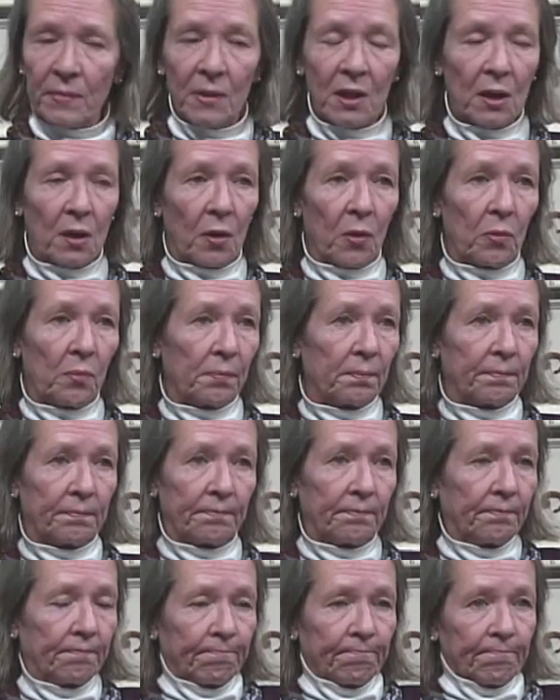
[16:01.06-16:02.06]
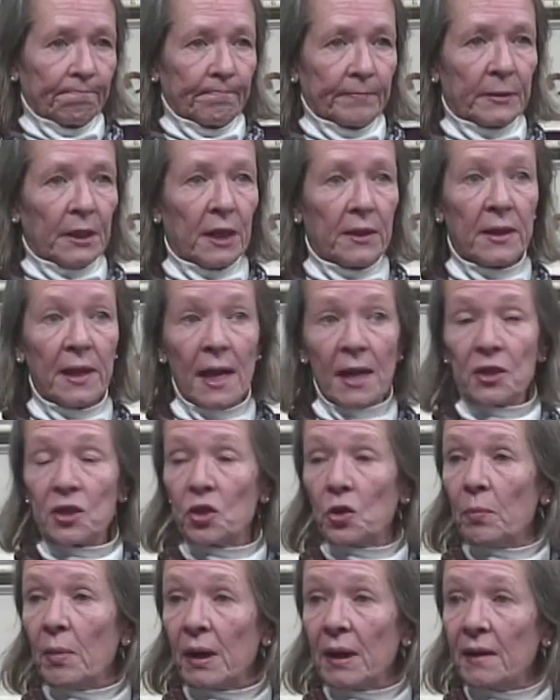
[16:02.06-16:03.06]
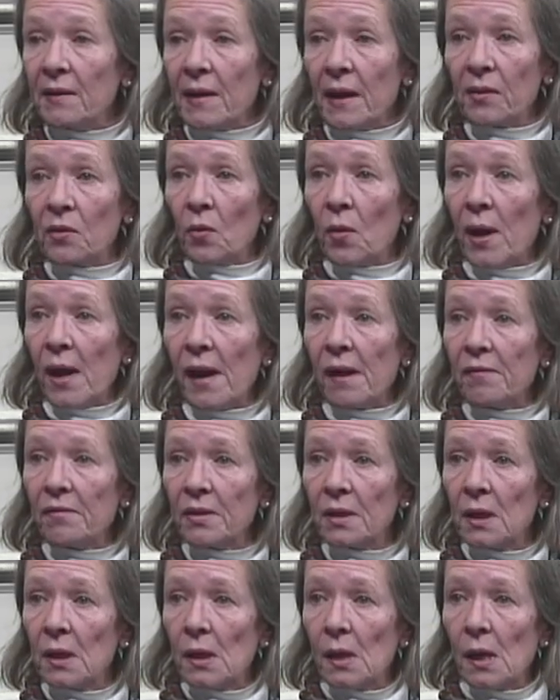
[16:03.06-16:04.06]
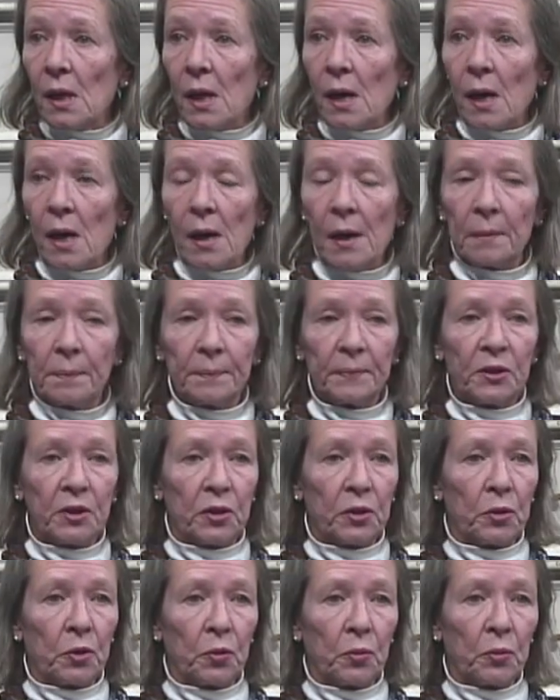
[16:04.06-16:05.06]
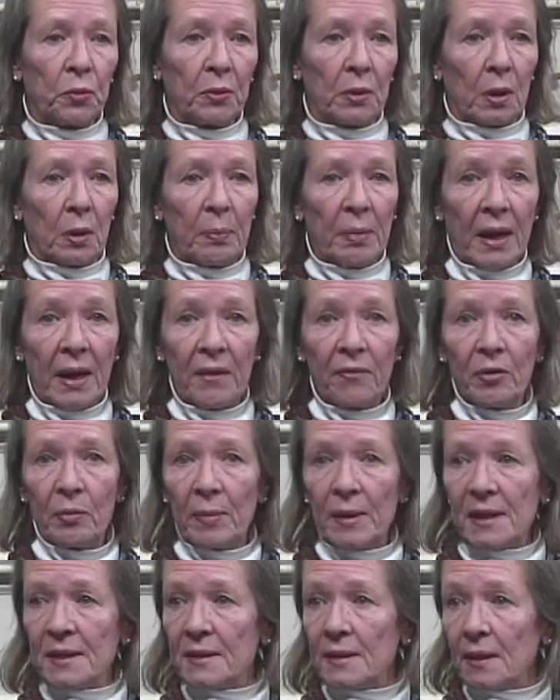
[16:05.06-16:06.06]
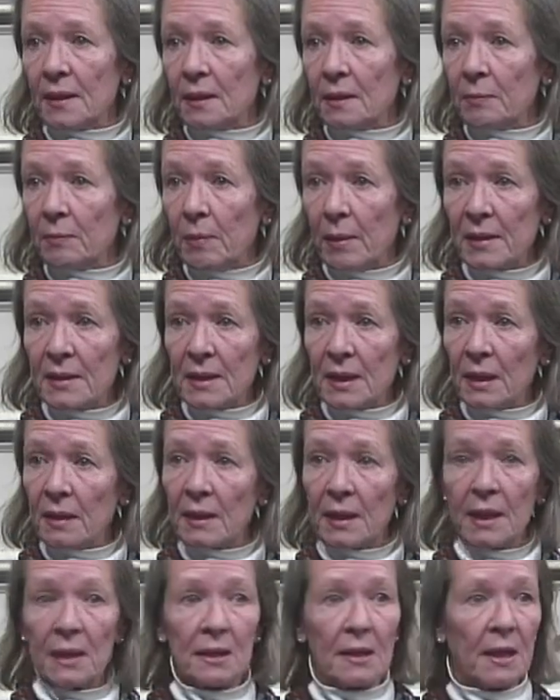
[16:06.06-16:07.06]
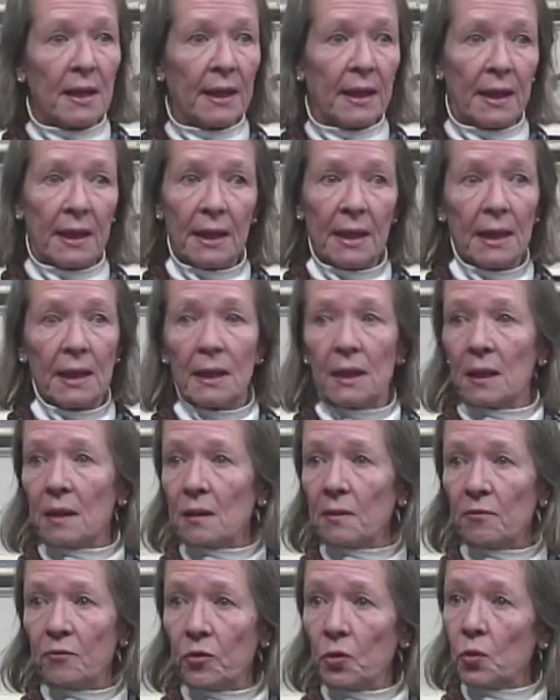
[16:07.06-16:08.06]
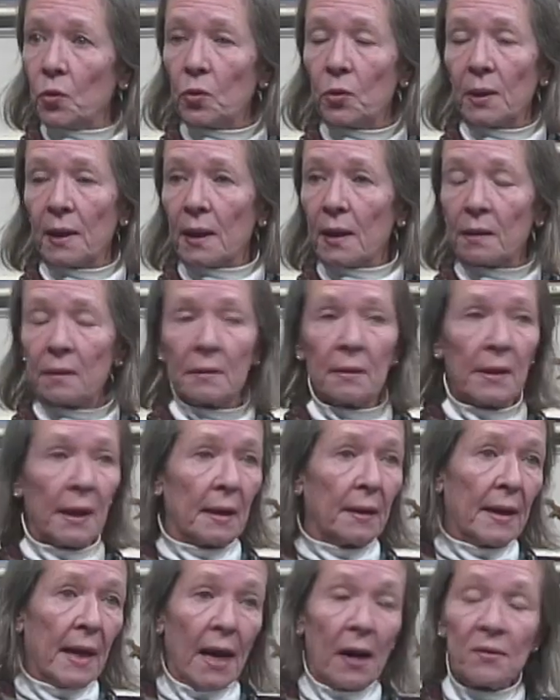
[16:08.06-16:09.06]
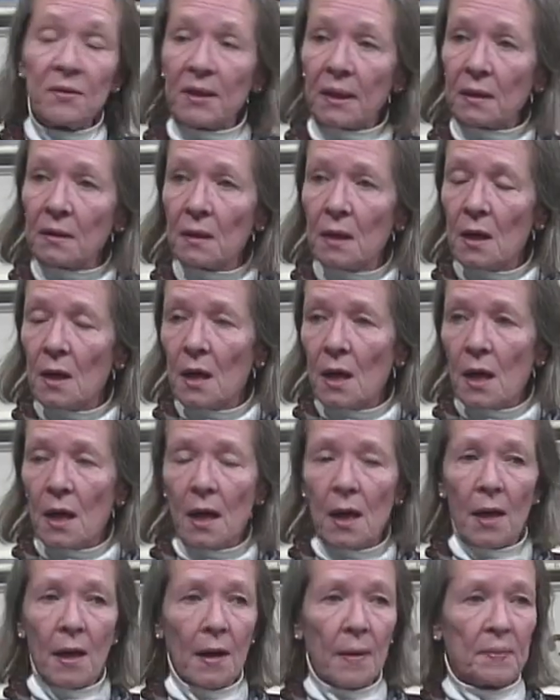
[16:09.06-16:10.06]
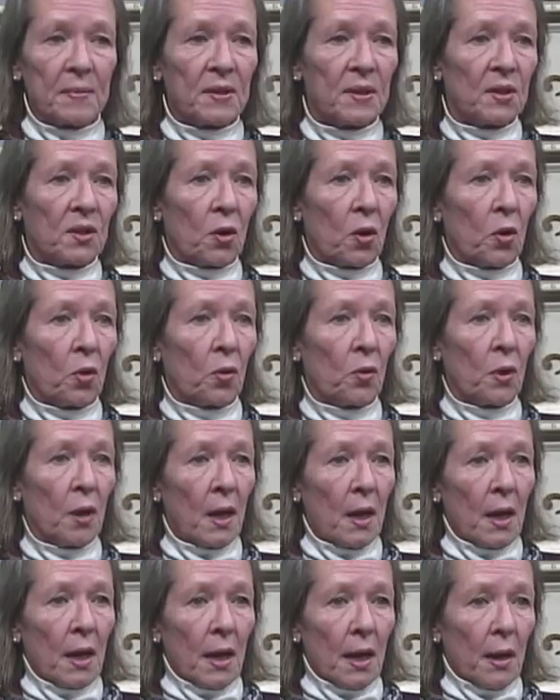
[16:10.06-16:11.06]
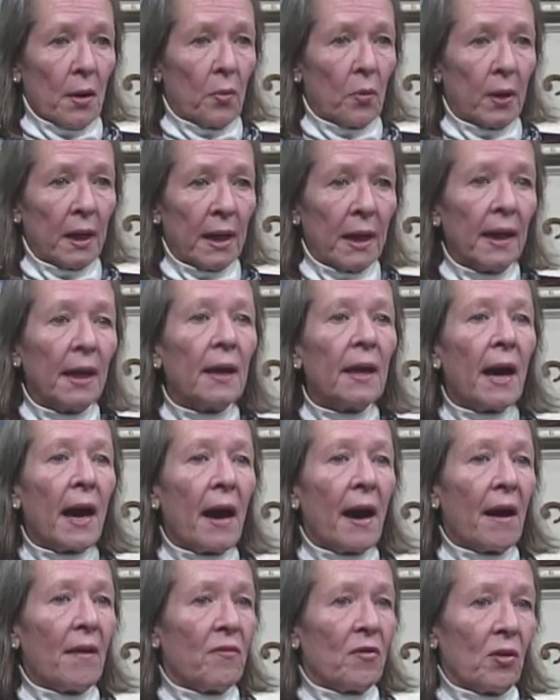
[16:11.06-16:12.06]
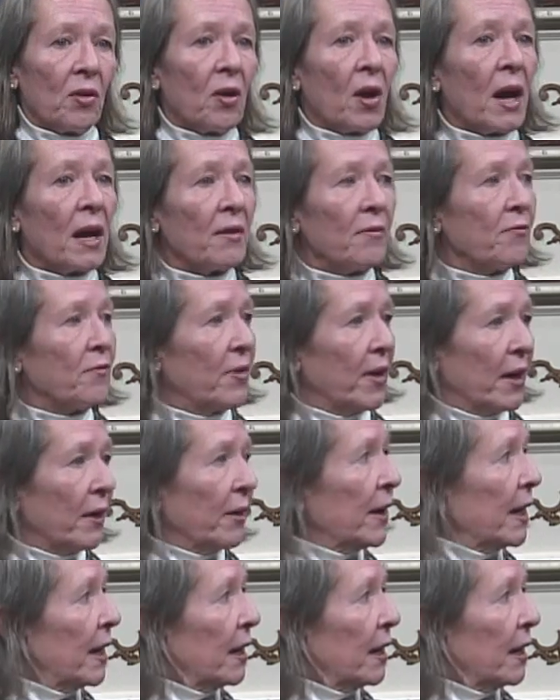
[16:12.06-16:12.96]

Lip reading: you know, the extra money that they'll have to, you know, pay for basic things like heat and food and housing. So we have a lot of very